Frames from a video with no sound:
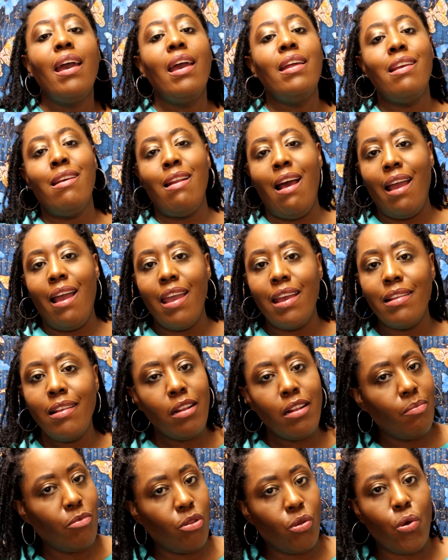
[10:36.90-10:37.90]
And then I ended
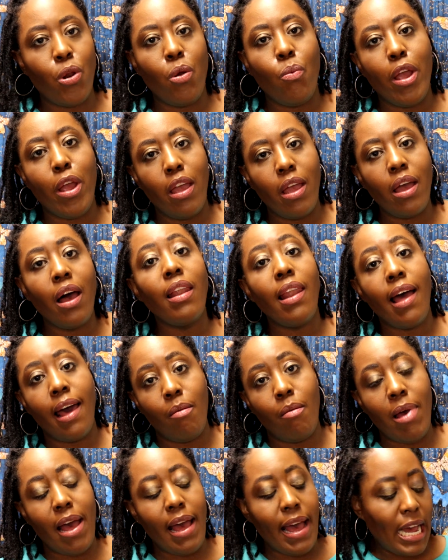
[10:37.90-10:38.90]
up throwing away a lot
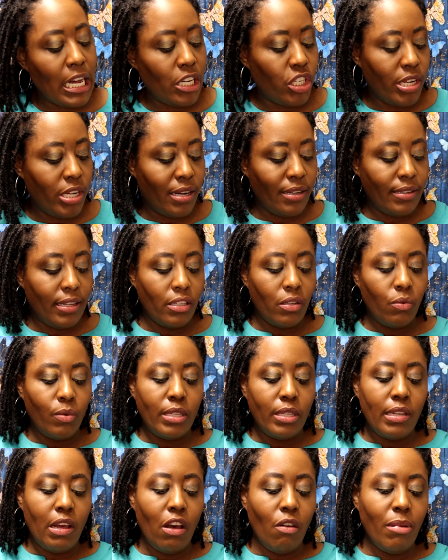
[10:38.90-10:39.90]
of my eyeshadows as a
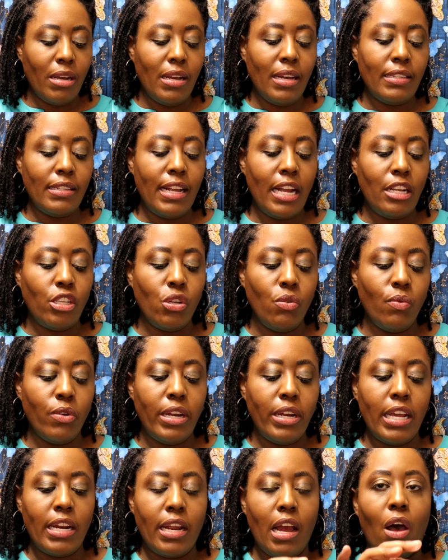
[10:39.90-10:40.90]
result because they too were
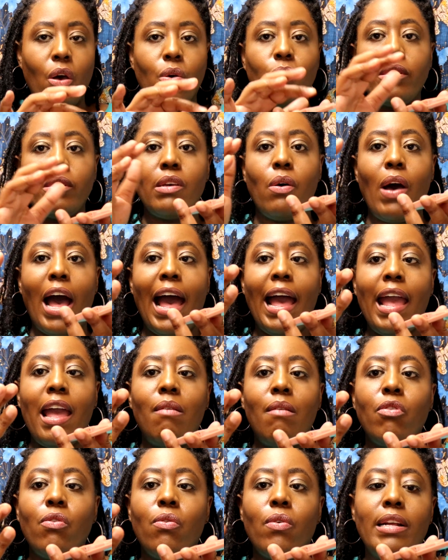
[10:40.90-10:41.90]
getting old. So I
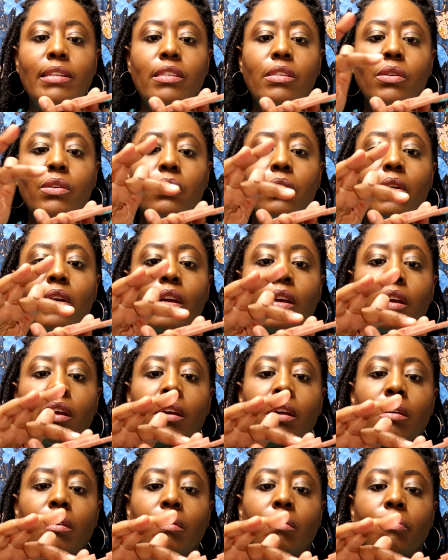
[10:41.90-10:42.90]
am going to
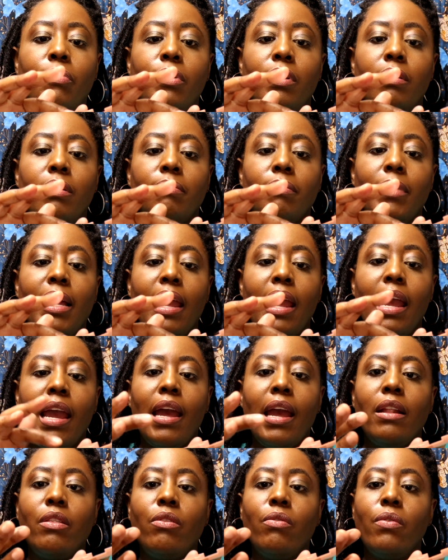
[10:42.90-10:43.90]
put my
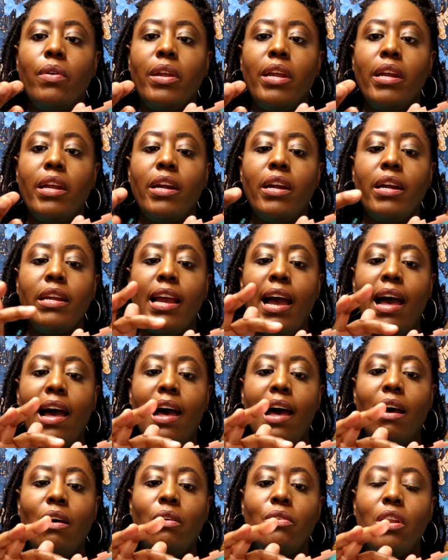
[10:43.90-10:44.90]
hand through here.
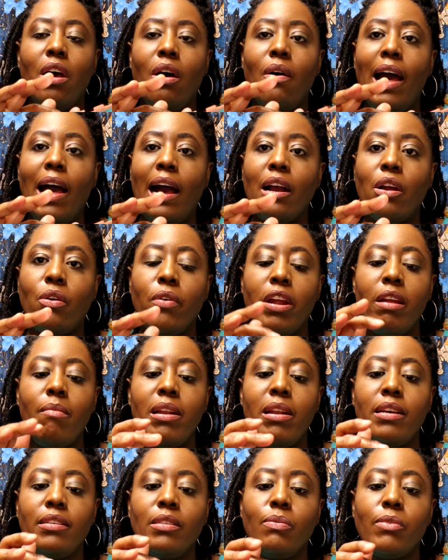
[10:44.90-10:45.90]
Y'all know how
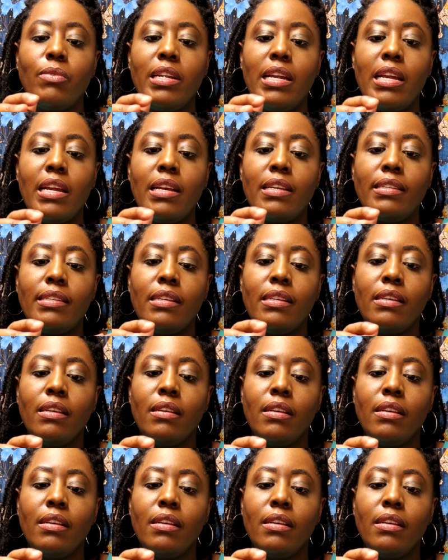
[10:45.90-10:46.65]
creamy this one is.